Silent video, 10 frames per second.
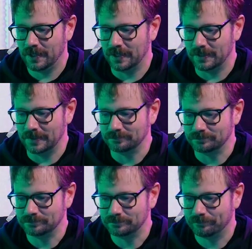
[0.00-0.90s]

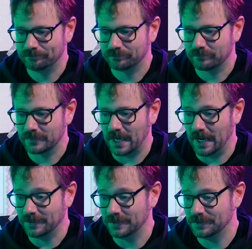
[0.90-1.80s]

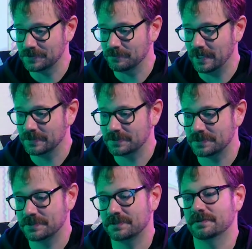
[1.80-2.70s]
I think this
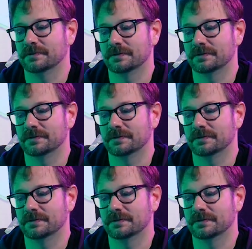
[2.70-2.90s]
makes